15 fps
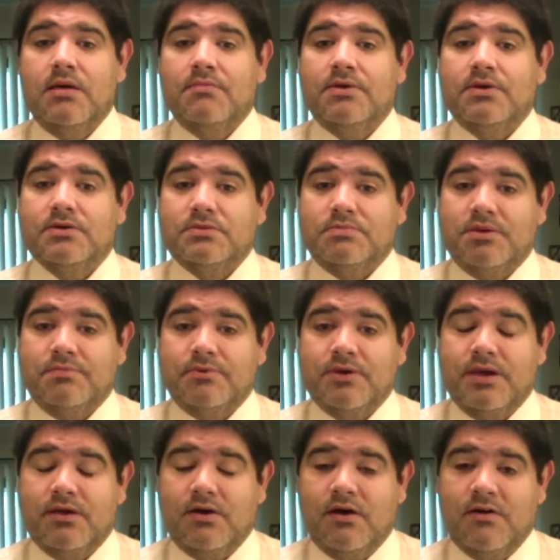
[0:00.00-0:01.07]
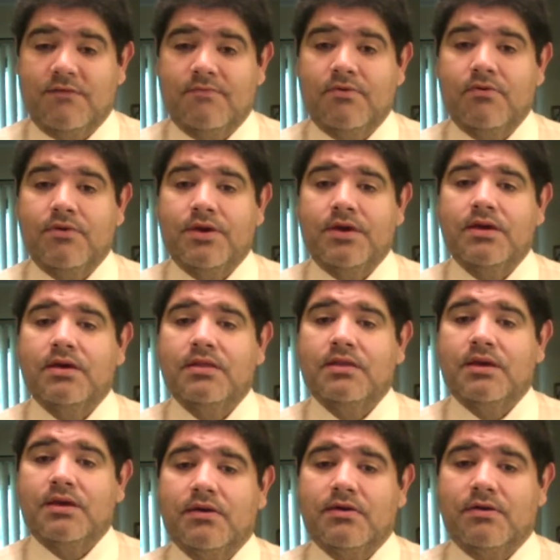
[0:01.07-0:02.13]
because people get off point and they
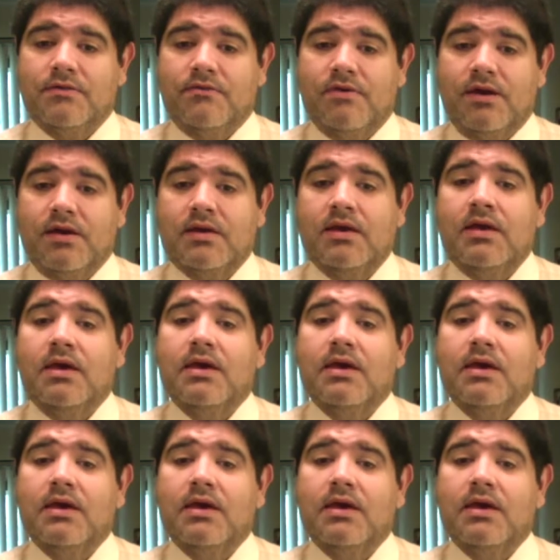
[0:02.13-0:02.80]
off track